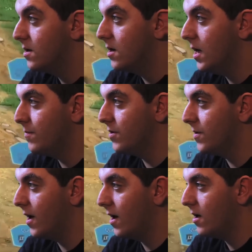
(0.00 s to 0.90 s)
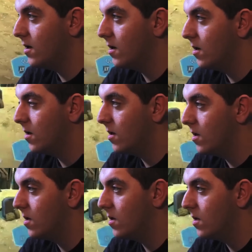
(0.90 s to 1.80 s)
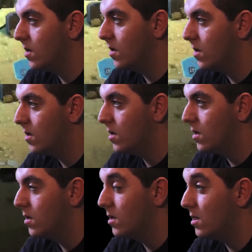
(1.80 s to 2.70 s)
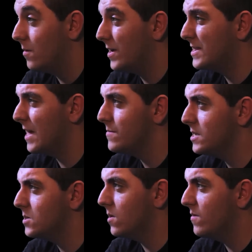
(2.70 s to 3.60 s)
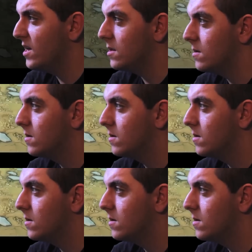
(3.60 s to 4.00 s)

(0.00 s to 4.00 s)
Hey, blue guy. Let me get that mystery meat.